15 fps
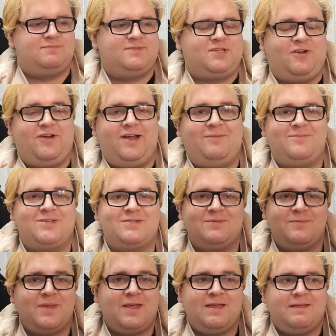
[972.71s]
I'm just
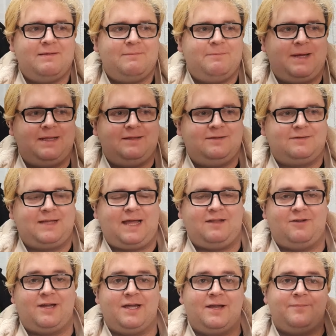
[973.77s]
my little
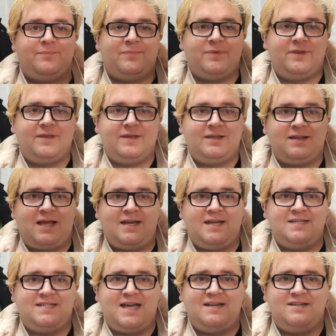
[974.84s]
gallery, like
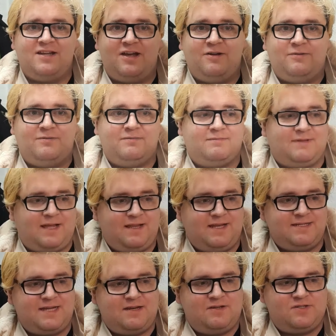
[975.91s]

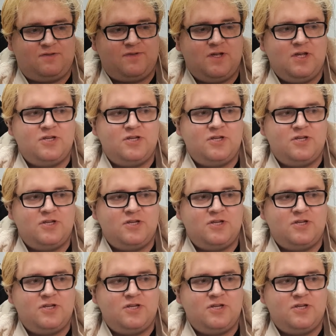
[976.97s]
Nintendo stuff.